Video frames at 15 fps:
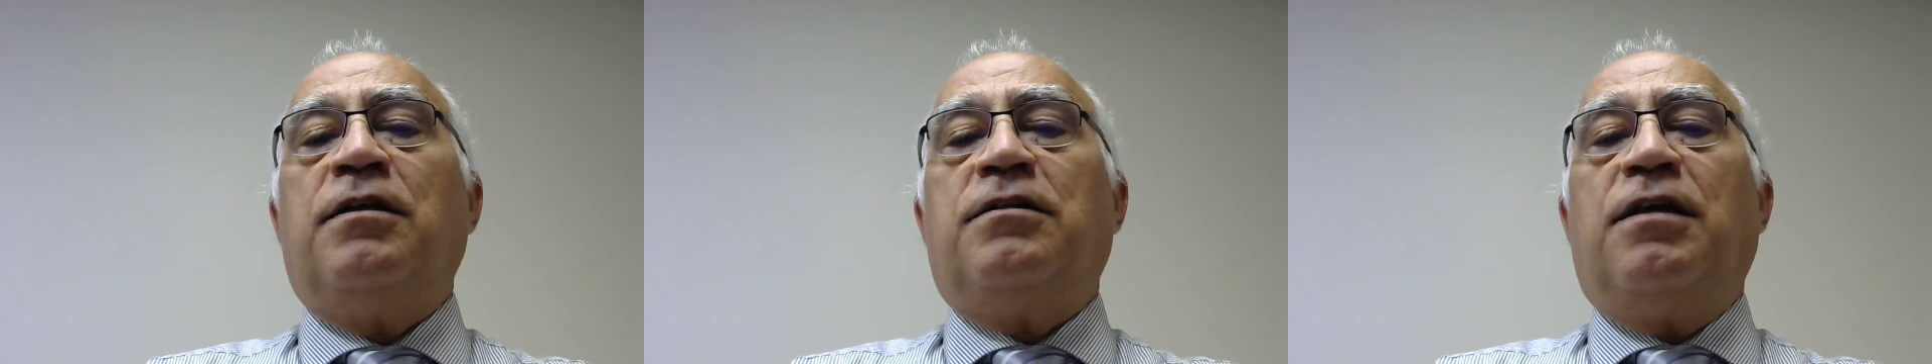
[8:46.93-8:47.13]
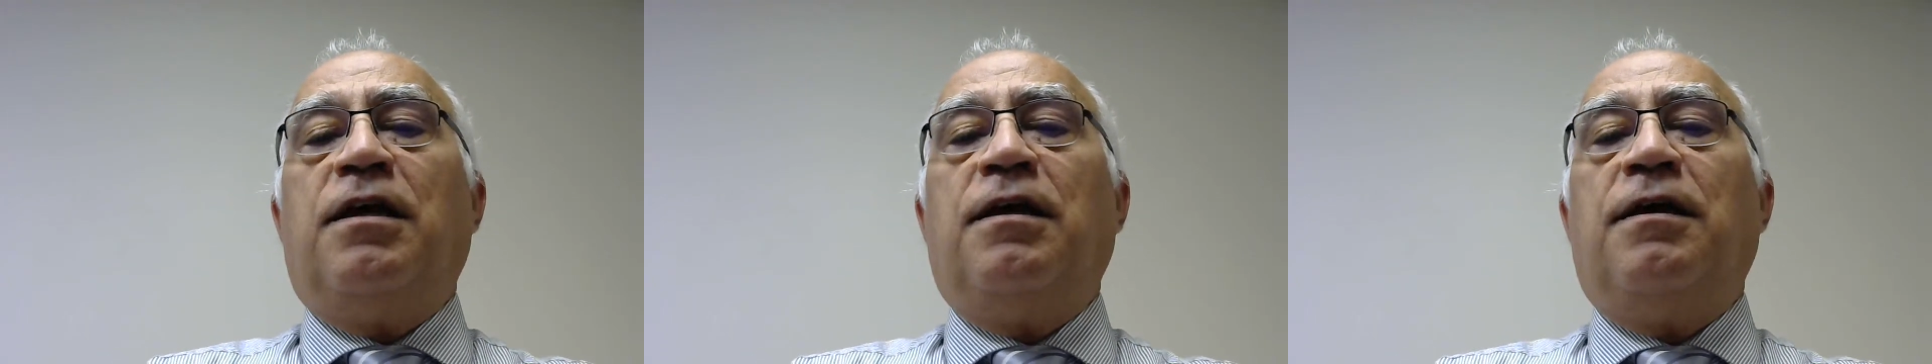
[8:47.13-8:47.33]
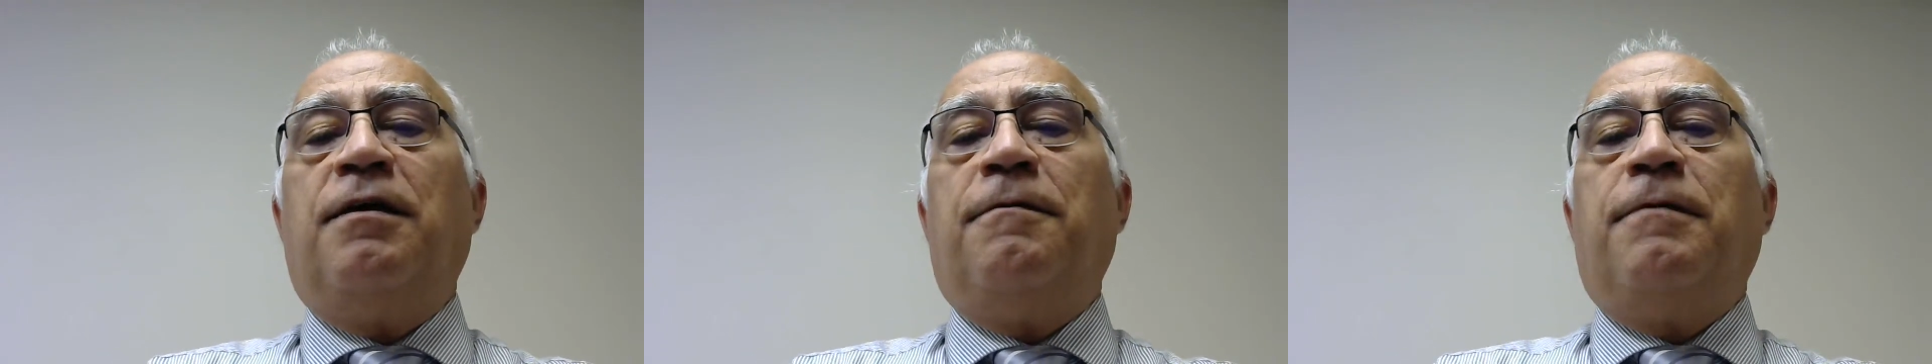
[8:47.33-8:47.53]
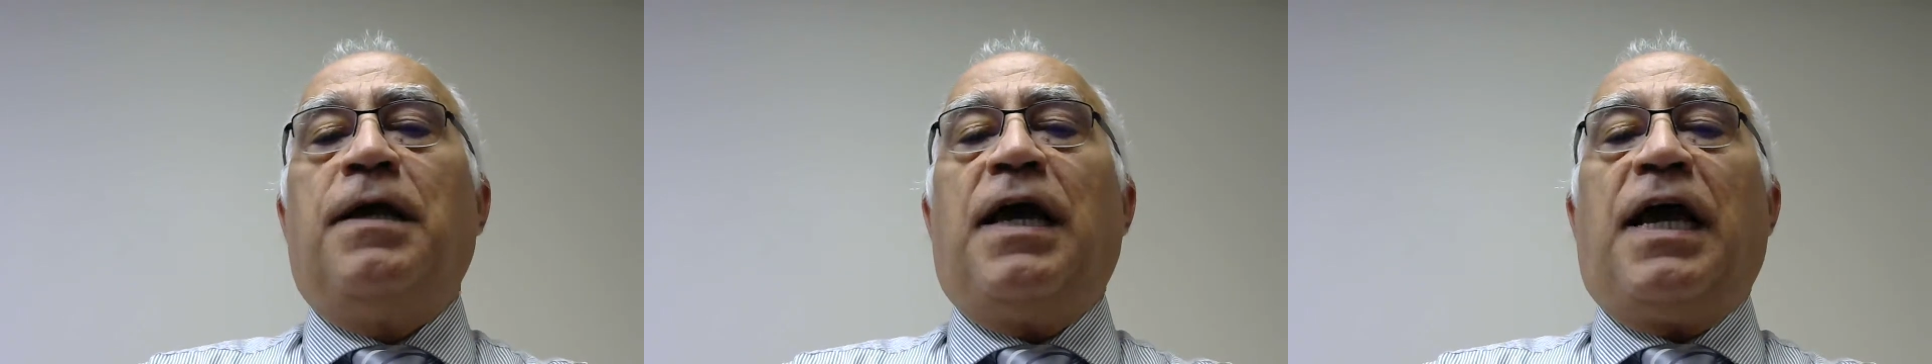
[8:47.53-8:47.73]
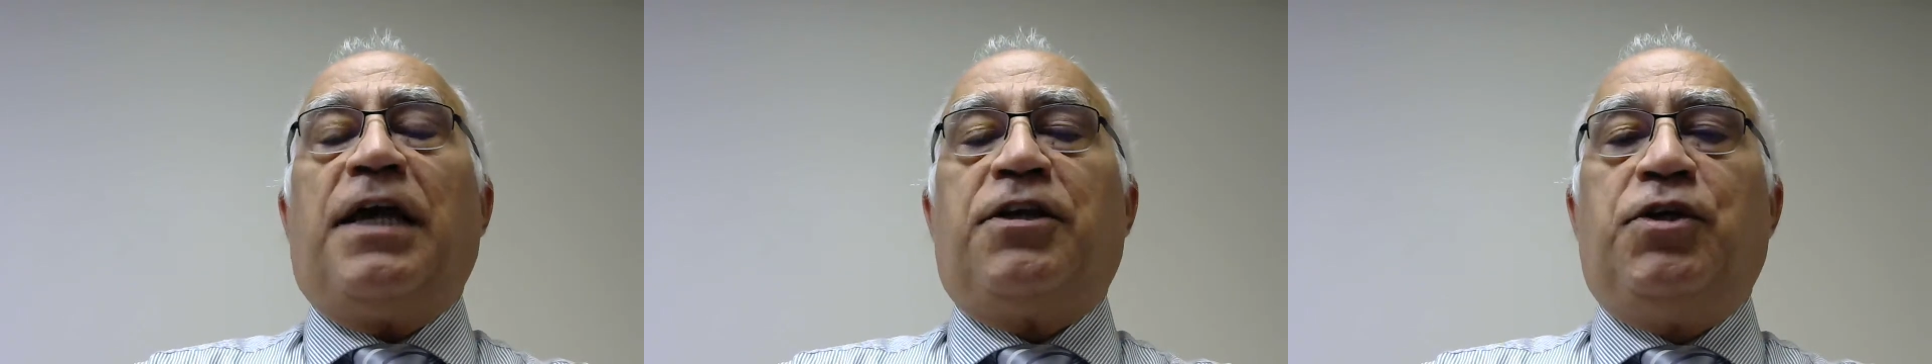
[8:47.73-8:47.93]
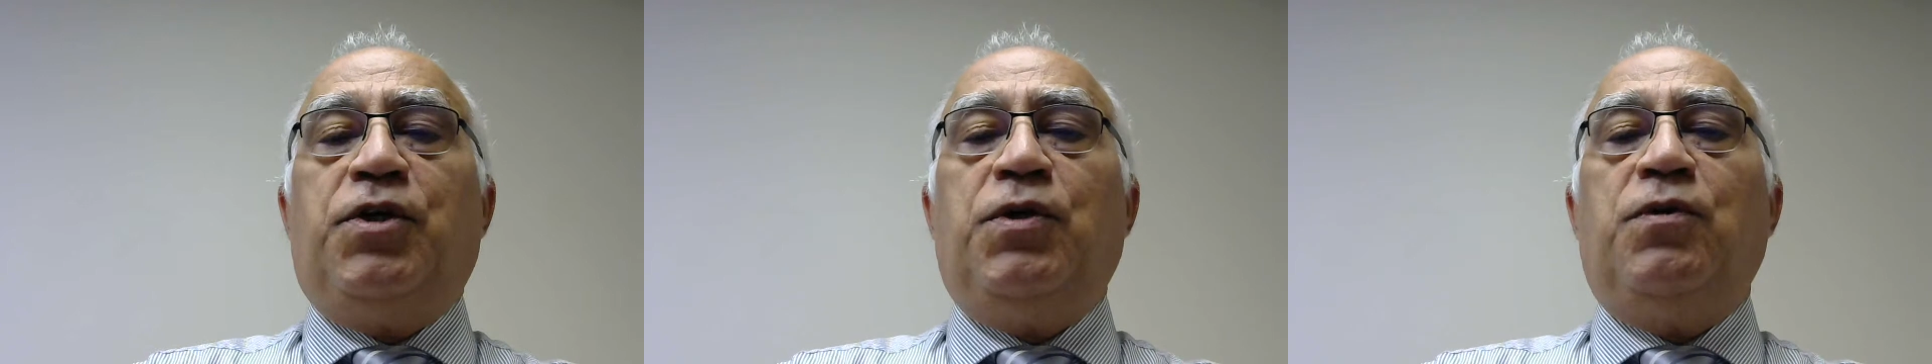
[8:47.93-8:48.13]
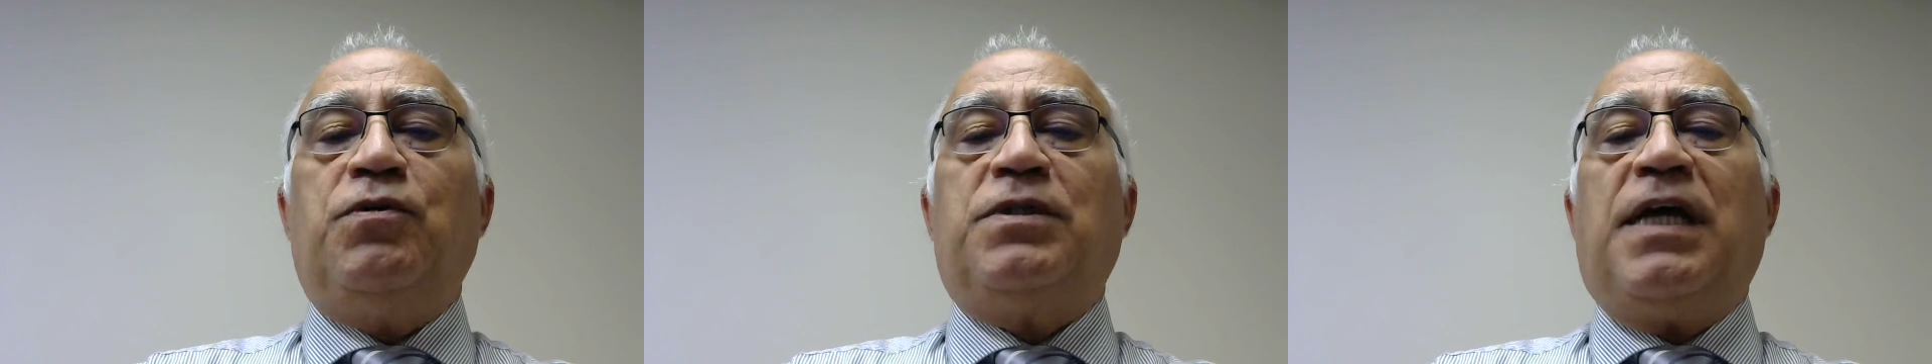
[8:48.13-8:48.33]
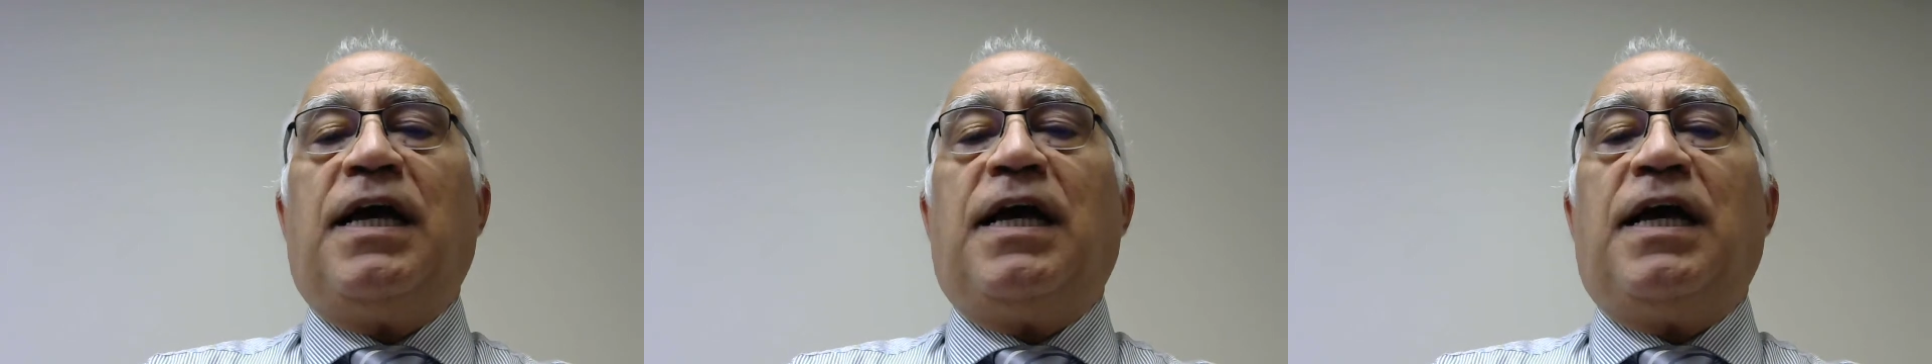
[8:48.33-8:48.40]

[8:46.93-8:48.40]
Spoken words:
the accused